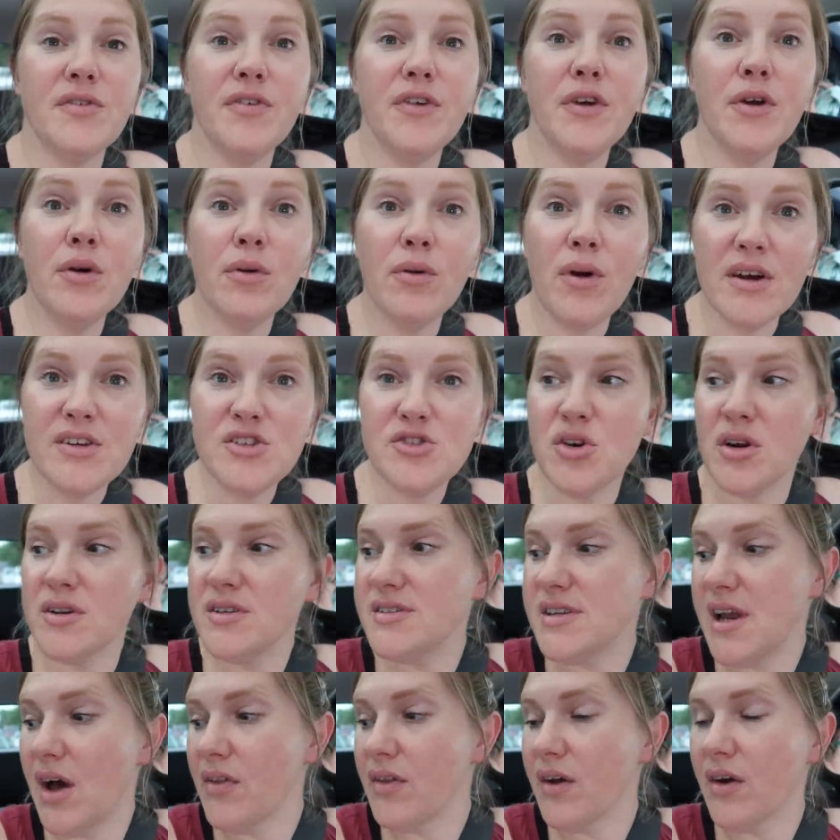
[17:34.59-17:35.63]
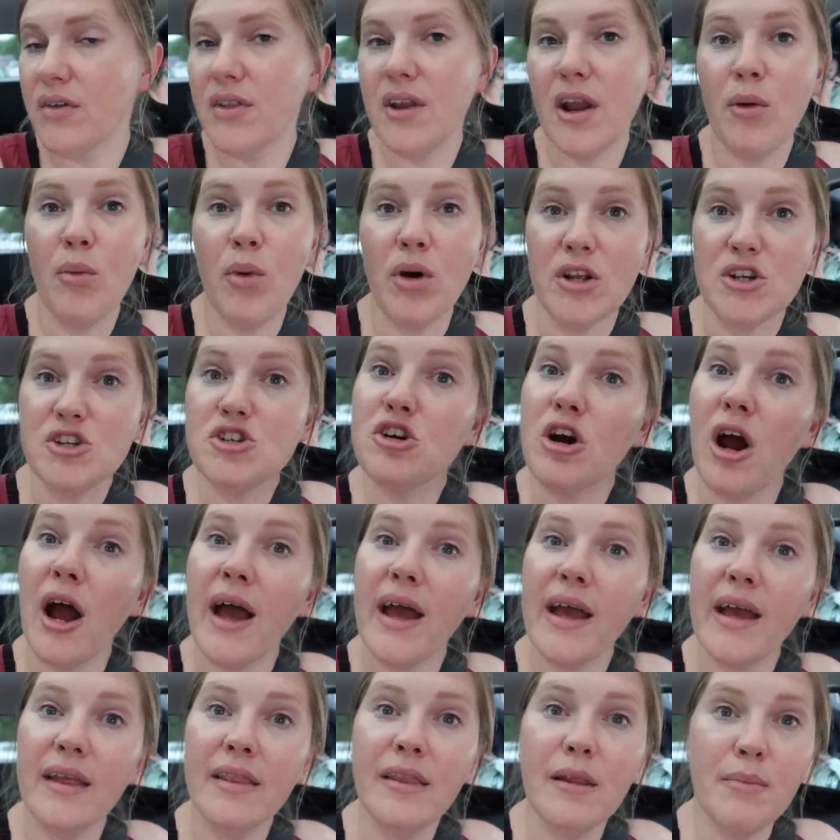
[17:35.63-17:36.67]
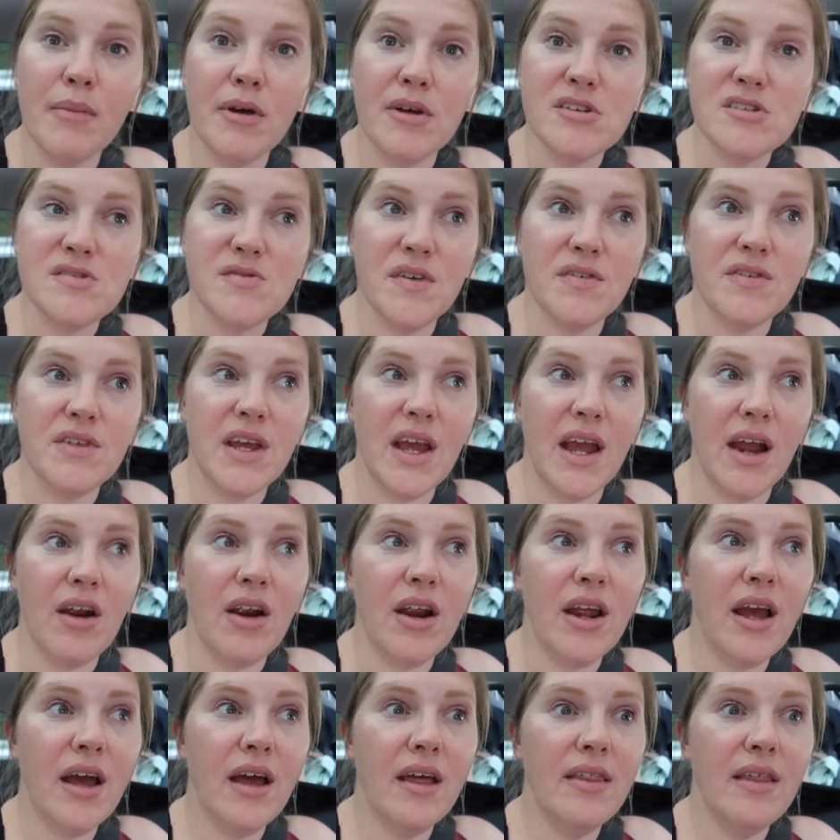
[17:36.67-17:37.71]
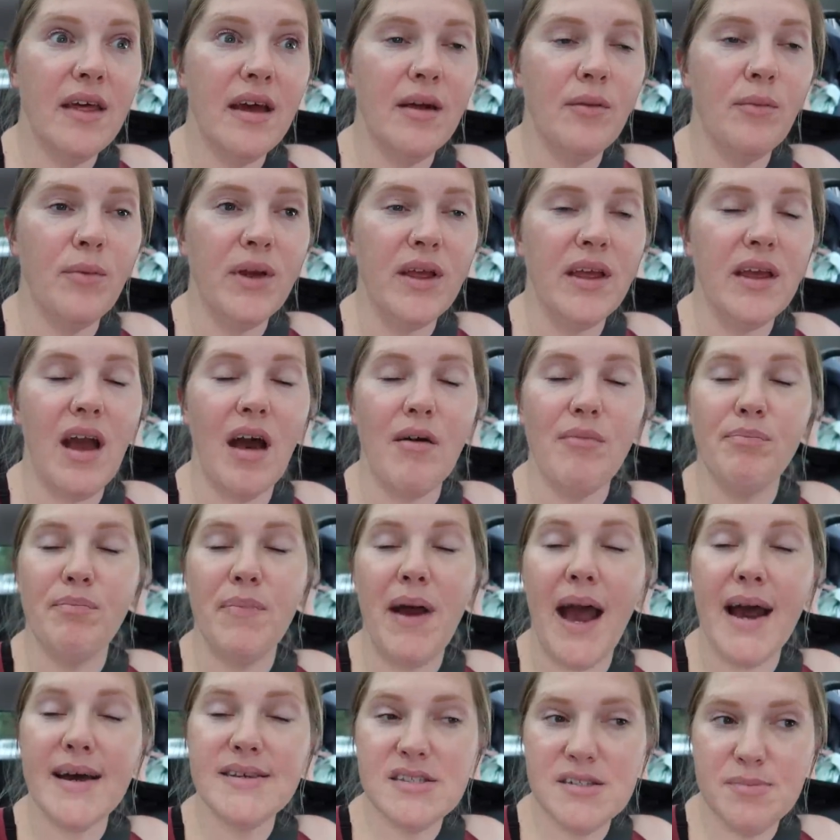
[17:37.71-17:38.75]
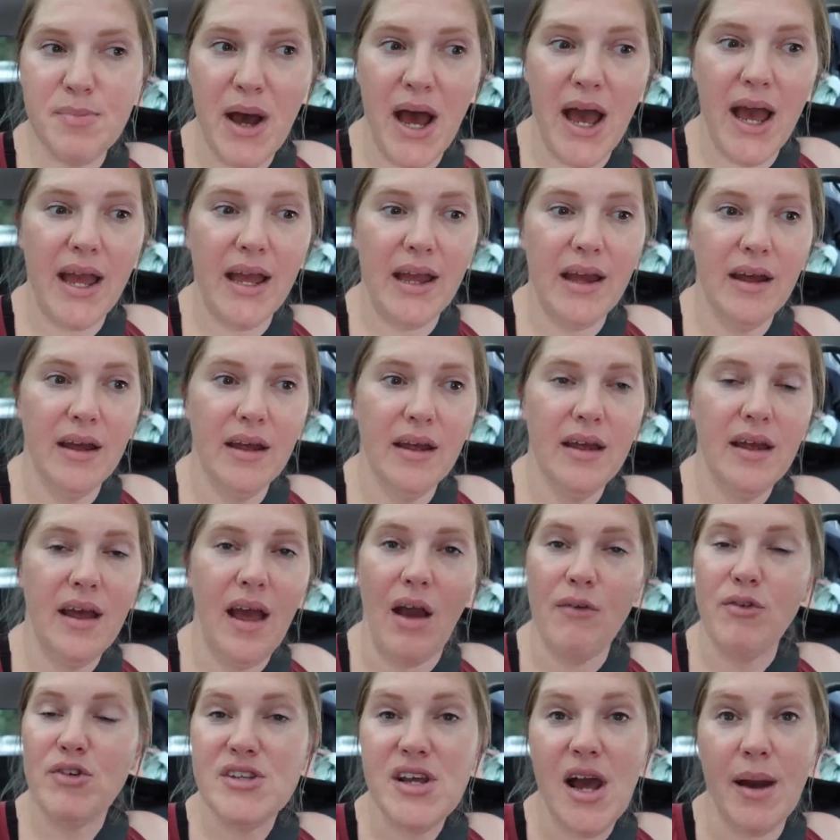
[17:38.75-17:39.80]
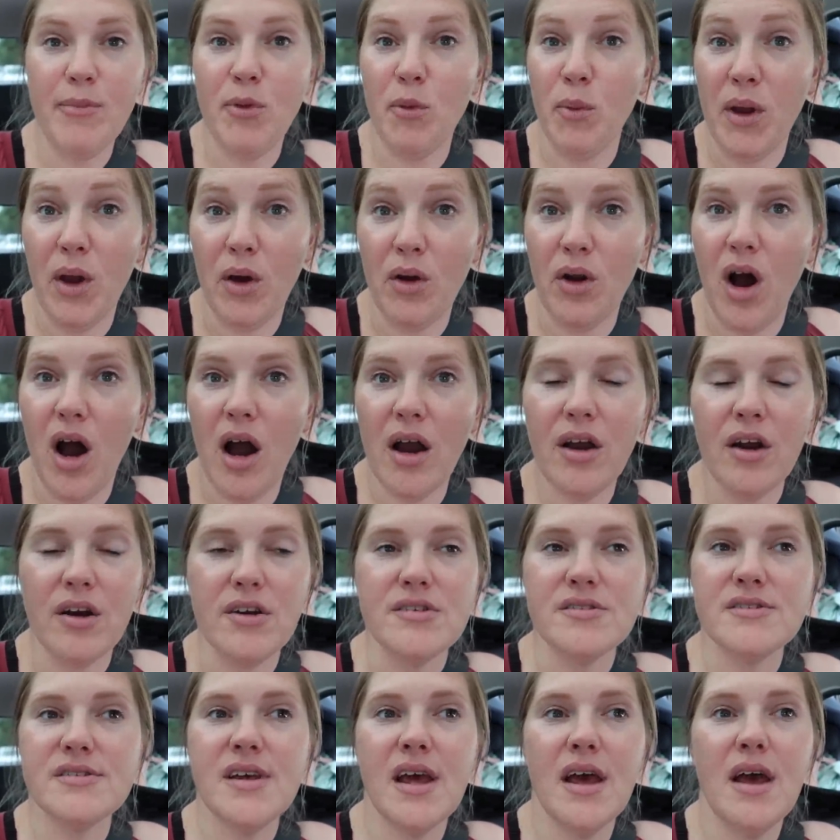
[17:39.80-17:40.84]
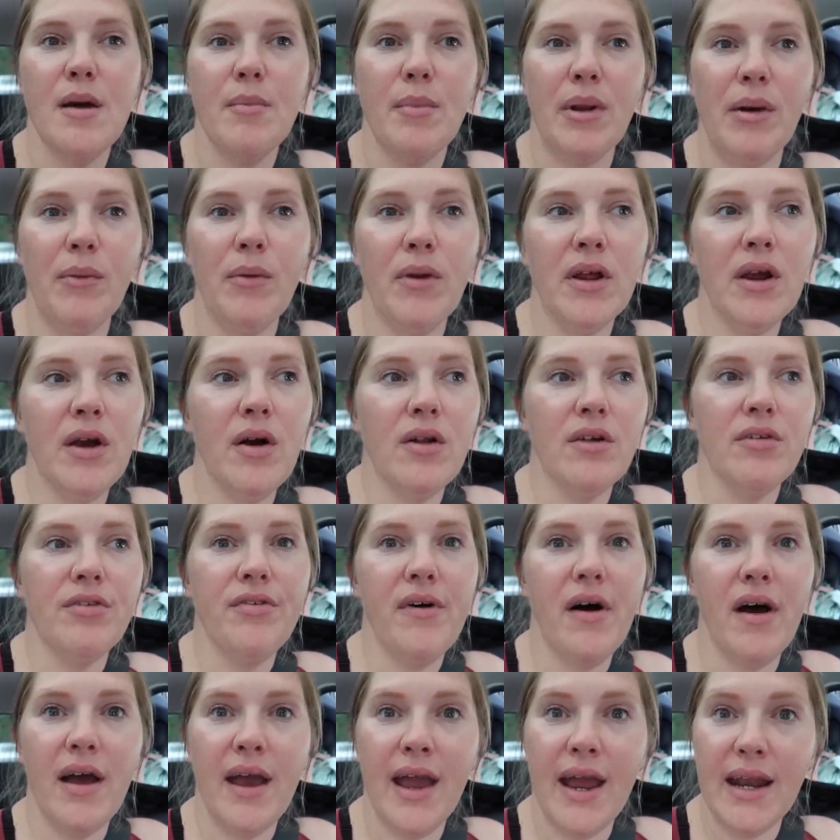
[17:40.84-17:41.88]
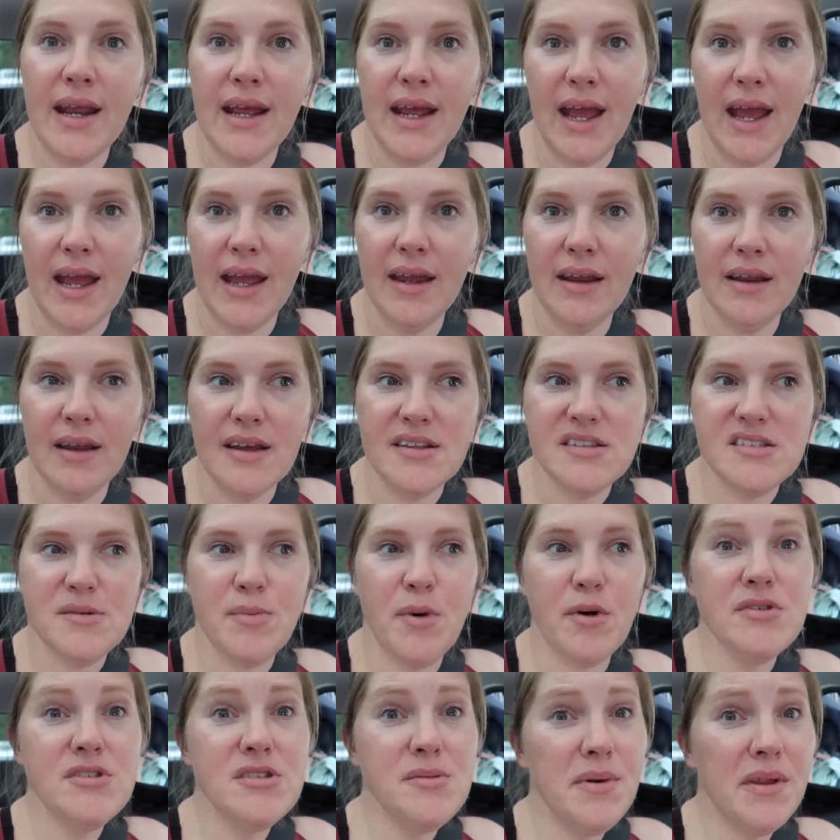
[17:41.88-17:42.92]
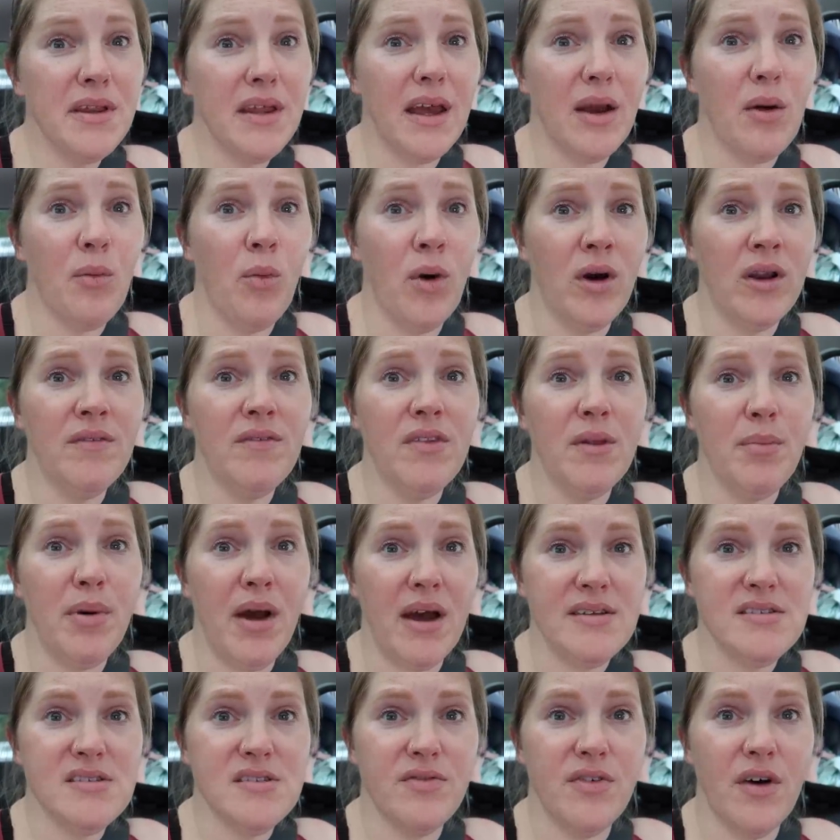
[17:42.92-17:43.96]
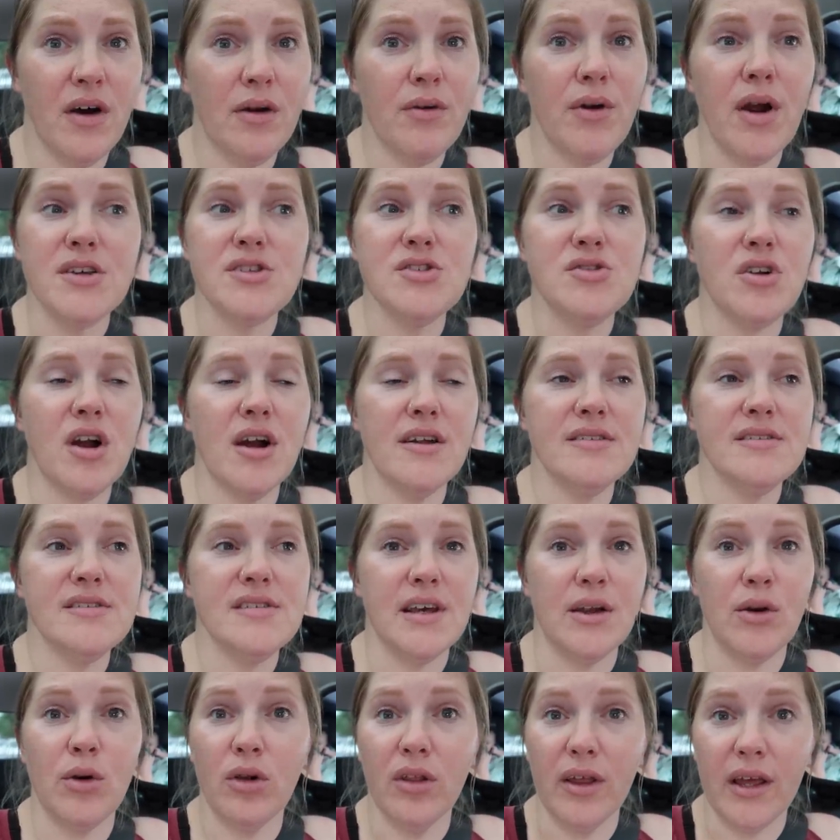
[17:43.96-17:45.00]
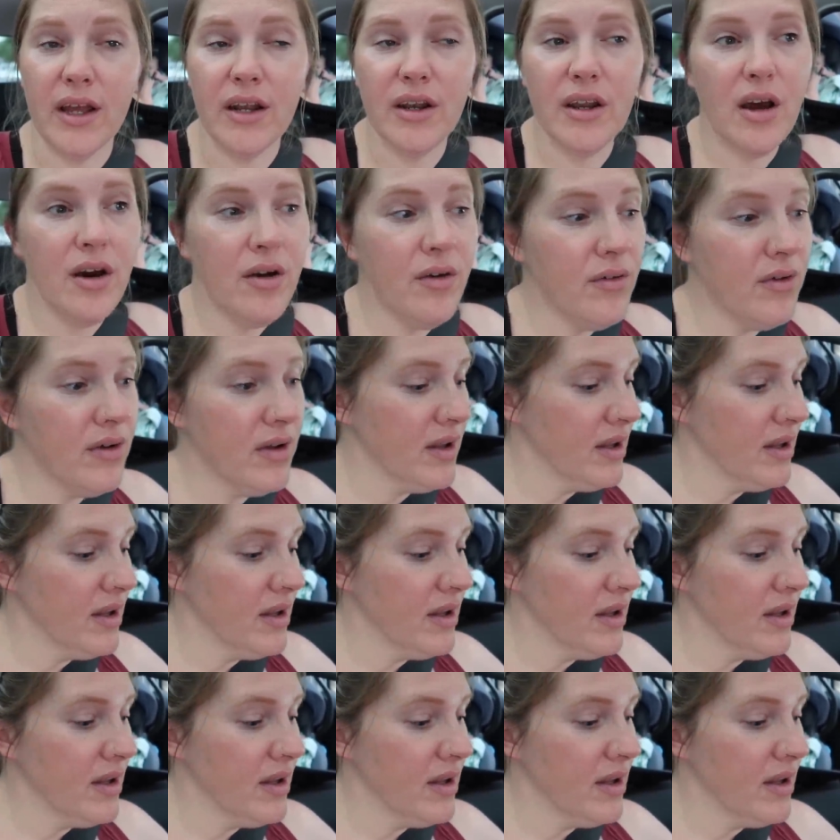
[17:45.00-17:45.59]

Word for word: a few restaurants down there that I want to try in the Mills fifty area that we have passed by every time that we go to Hawkers, but I want to go to Pho eighty-eight. It's supposed to be like one of the best pho restaurants in Orlando.